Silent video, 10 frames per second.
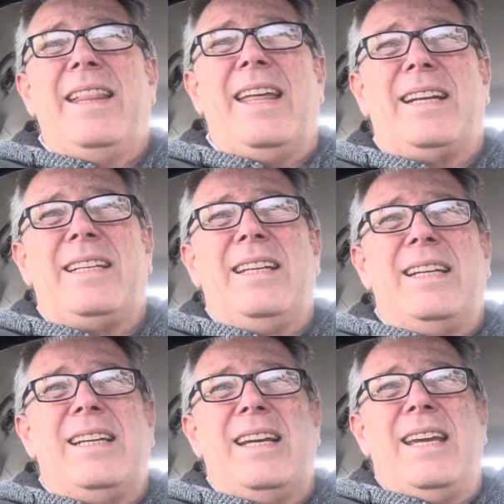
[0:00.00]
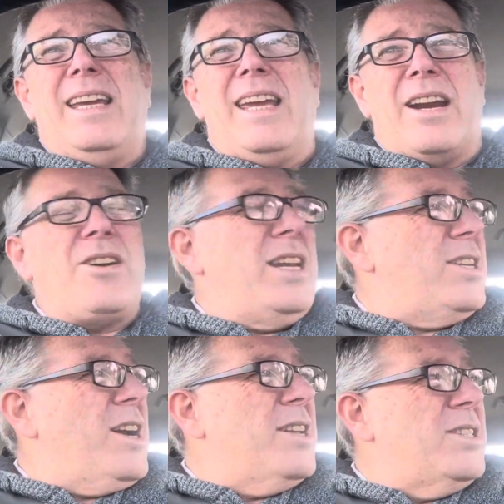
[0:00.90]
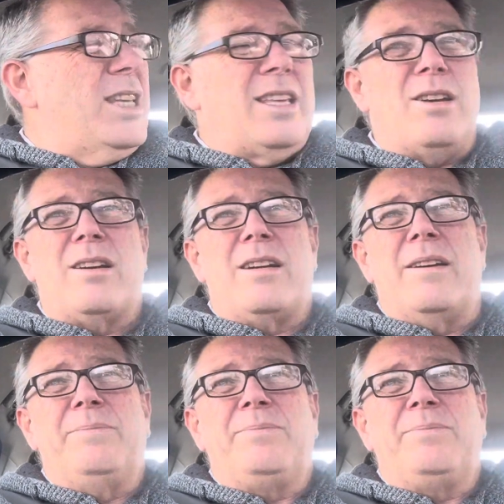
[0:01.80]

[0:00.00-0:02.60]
that he agreed to go and see the doctor.